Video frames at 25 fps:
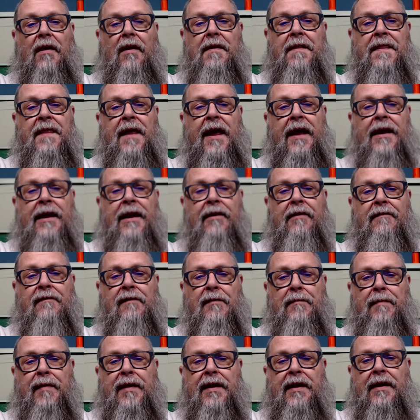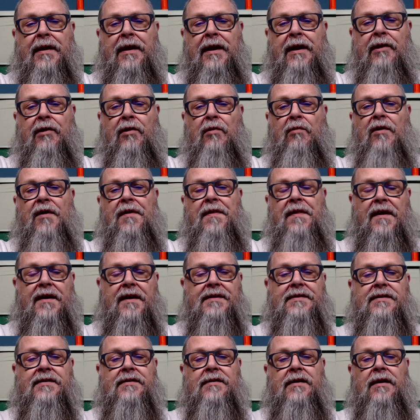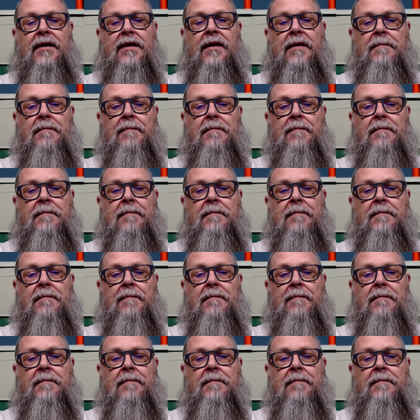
Thank you for being here with us.